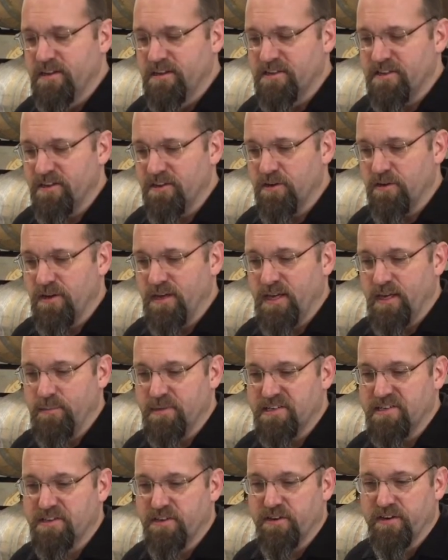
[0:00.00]
So
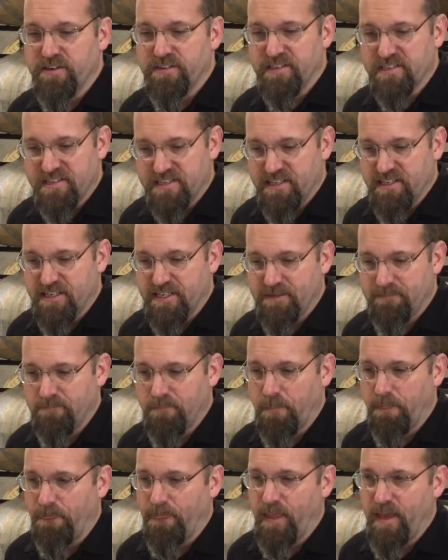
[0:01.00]
I started distilling.
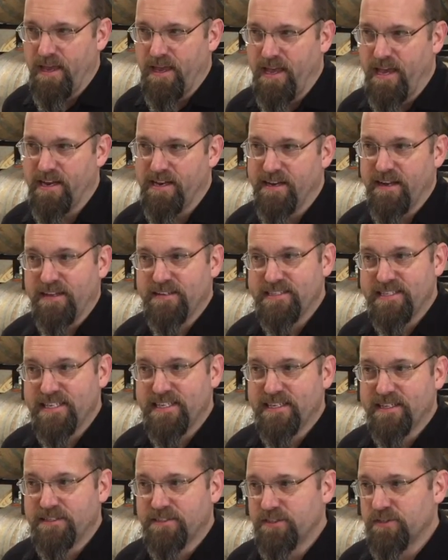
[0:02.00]
I had an
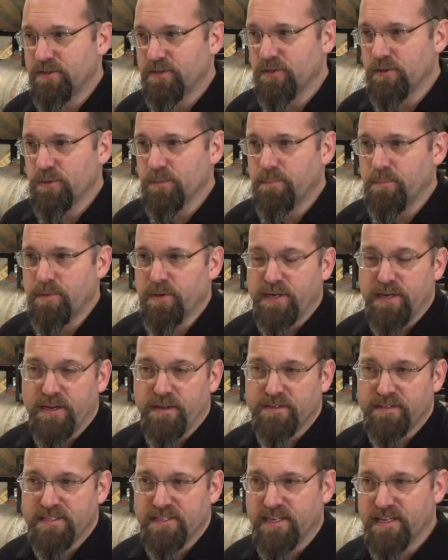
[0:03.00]
idea to put
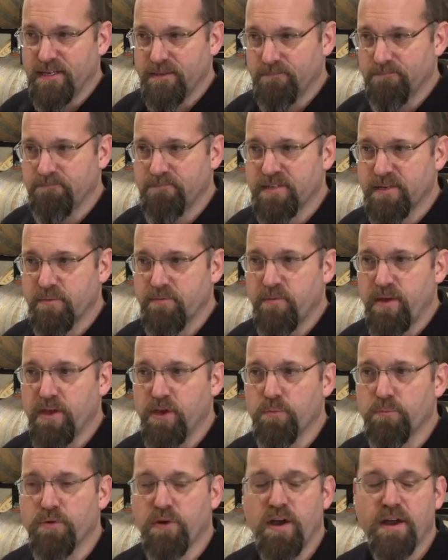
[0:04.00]
out some of my
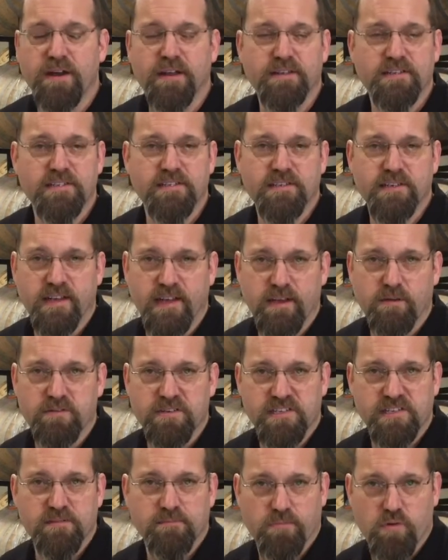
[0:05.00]
own products. I
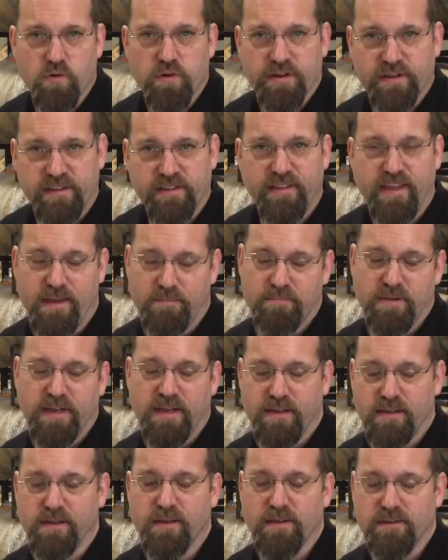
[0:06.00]
was supported in that
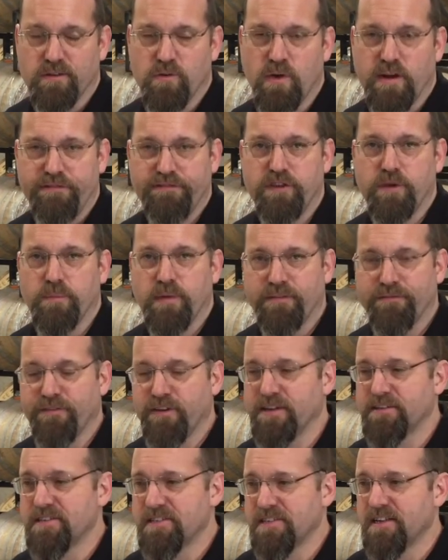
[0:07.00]
by quite a few of my
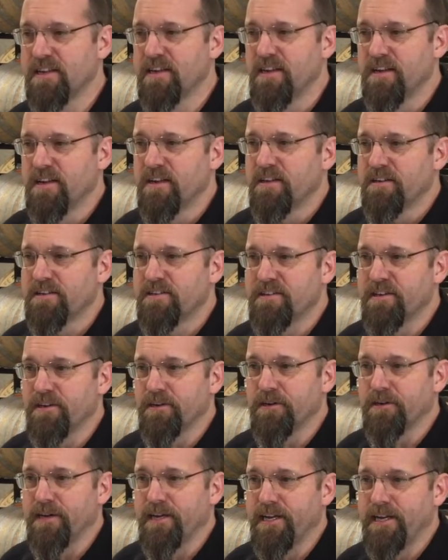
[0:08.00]
friends.
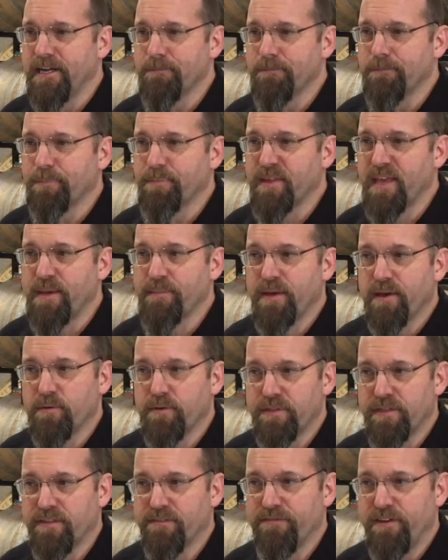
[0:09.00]
So came out
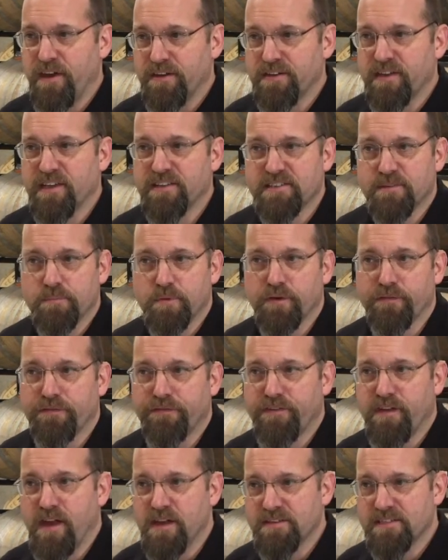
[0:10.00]
with the vodka as a proof
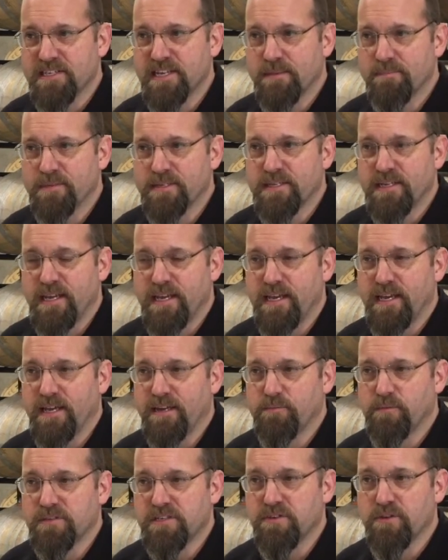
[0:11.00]
of concept
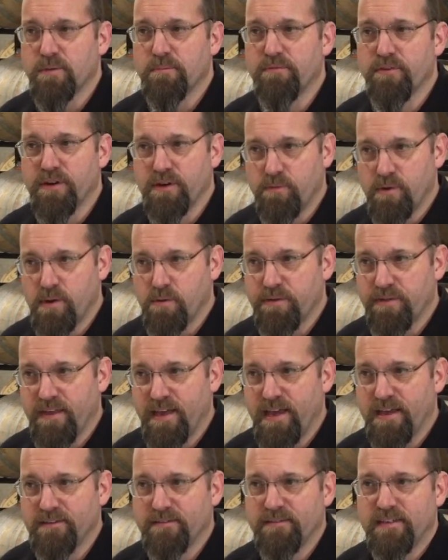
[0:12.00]
and was doing pretty well with
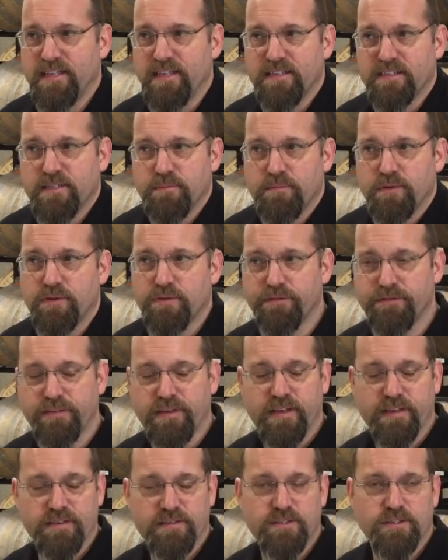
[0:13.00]
that. Needed to move
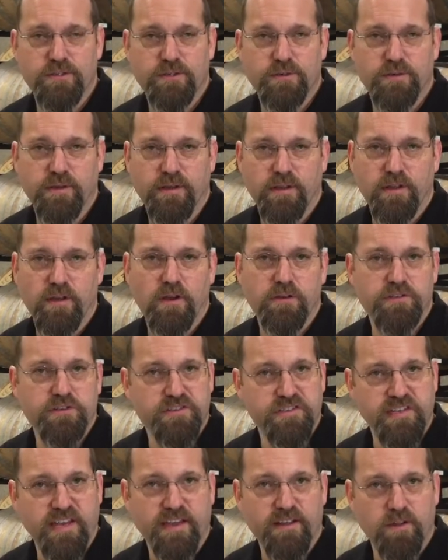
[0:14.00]
into a larger
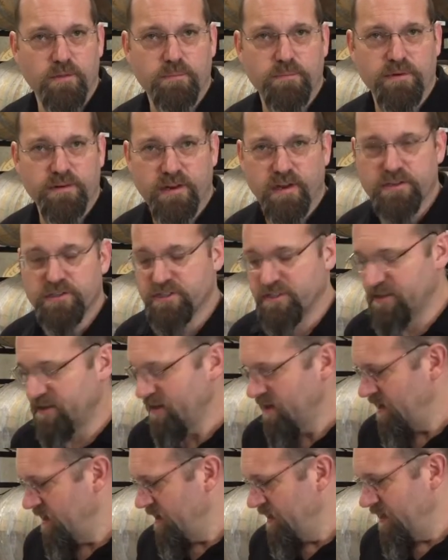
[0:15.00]
scale production,
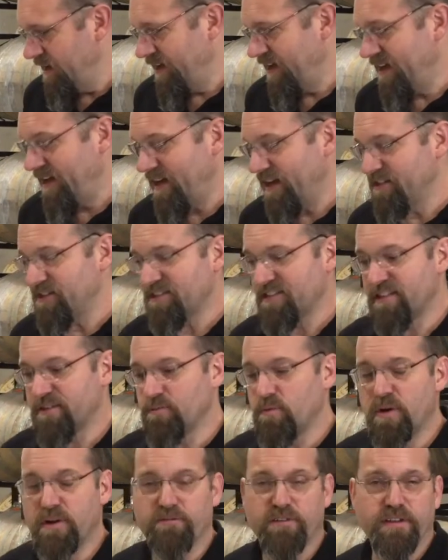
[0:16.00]
and I just
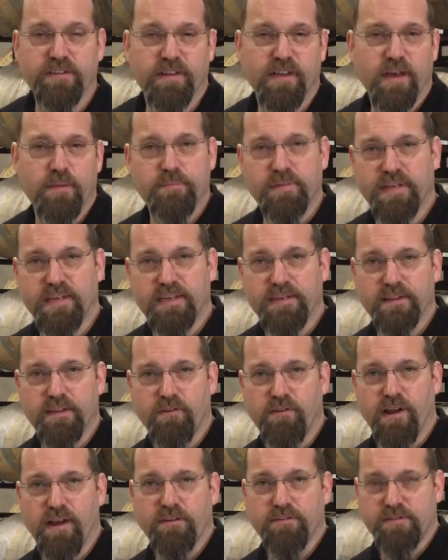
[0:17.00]
didn't want to run the company into
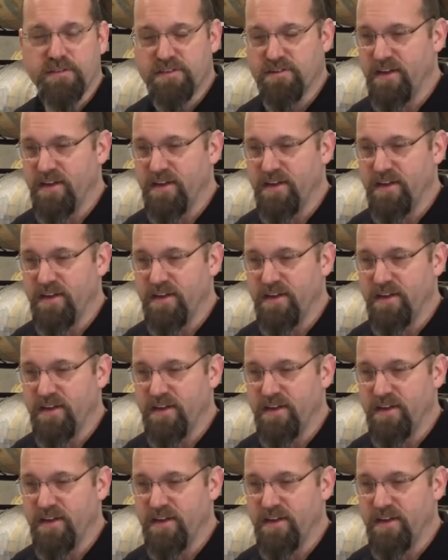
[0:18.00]
the ground.